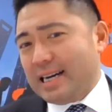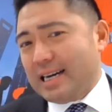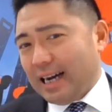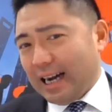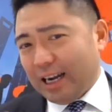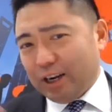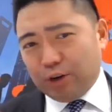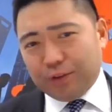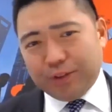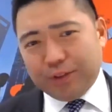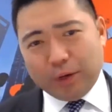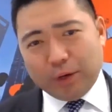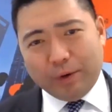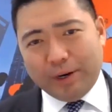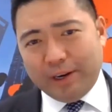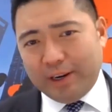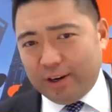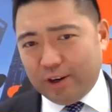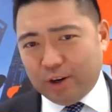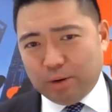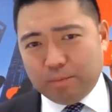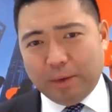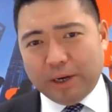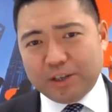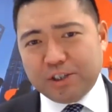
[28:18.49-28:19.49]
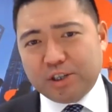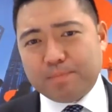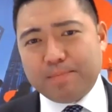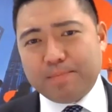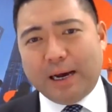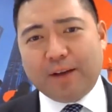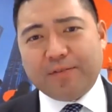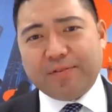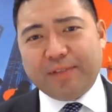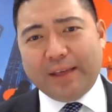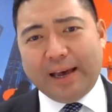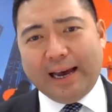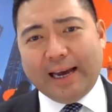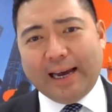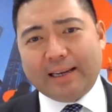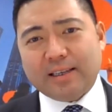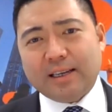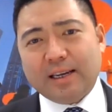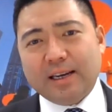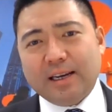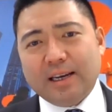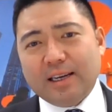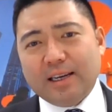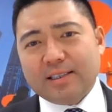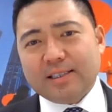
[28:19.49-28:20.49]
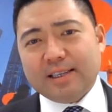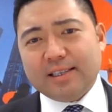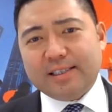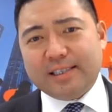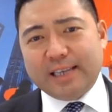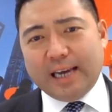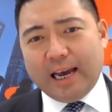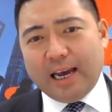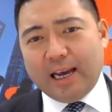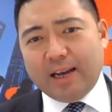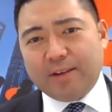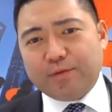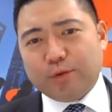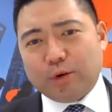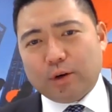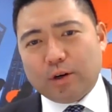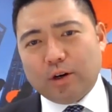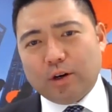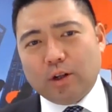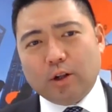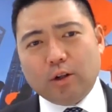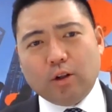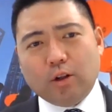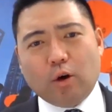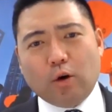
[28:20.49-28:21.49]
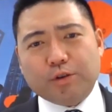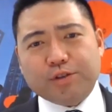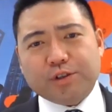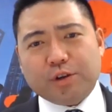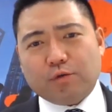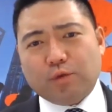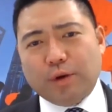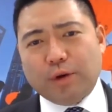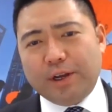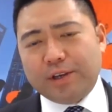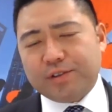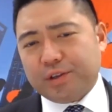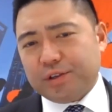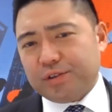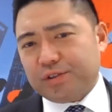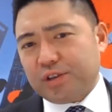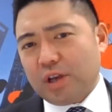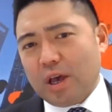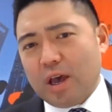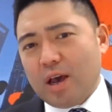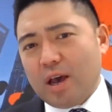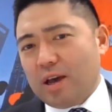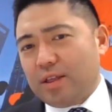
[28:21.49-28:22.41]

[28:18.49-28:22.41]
I don't think we hear much about that today for a whole host of reasons.